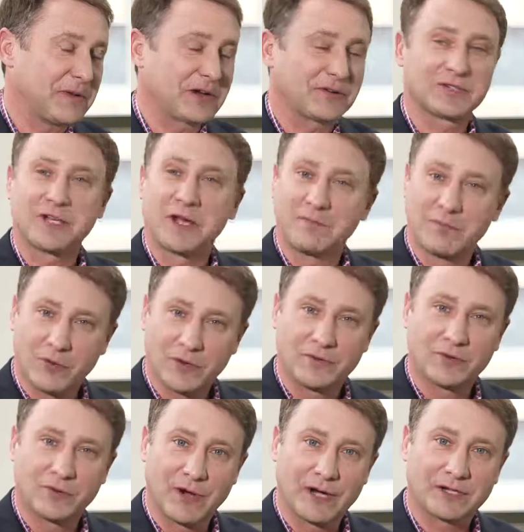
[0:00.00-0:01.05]
Microsoft Board
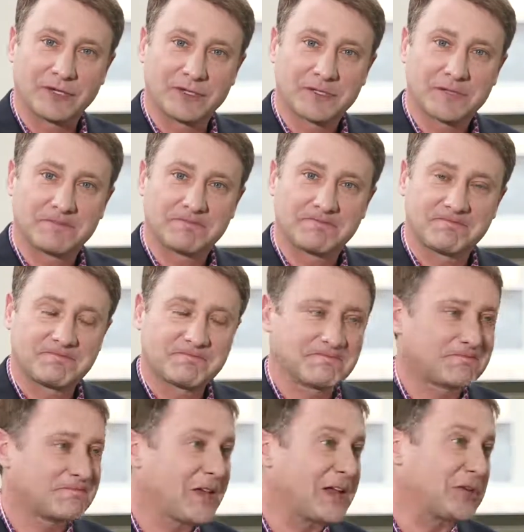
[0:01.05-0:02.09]
of Directors.
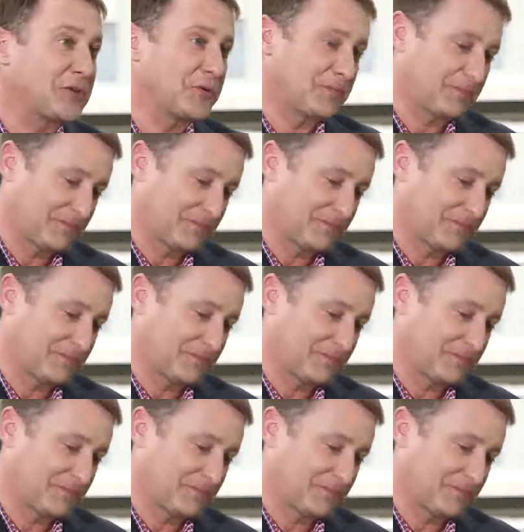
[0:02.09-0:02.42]
Thank you.